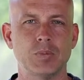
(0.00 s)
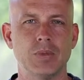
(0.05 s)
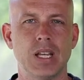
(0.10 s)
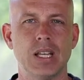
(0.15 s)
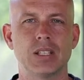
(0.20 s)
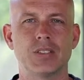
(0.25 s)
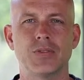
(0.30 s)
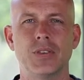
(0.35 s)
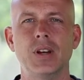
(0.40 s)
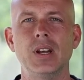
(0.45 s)

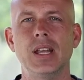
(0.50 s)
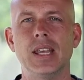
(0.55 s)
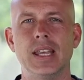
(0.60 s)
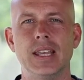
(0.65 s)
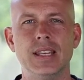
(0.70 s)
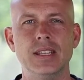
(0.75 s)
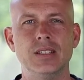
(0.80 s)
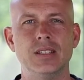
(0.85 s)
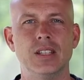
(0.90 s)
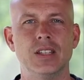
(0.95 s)
it's very
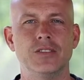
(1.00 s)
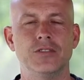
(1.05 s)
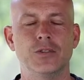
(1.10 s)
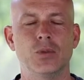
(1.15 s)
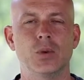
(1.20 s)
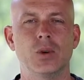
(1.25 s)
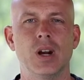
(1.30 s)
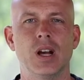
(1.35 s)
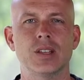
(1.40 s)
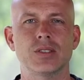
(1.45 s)
easy
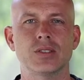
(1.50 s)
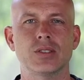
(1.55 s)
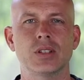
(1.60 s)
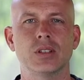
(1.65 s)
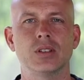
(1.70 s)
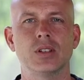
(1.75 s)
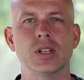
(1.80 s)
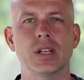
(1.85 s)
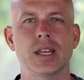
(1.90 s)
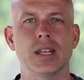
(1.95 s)
for us to
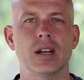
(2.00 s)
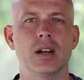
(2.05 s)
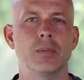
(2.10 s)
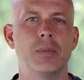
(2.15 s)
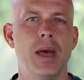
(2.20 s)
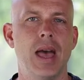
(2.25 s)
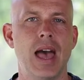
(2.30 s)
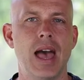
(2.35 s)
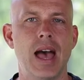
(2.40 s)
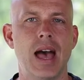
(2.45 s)
look at our
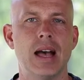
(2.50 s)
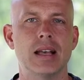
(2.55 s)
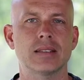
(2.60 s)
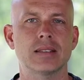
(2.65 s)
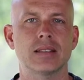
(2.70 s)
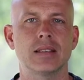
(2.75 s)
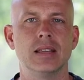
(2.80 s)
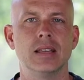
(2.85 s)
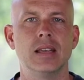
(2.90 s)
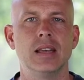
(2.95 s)

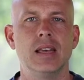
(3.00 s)
past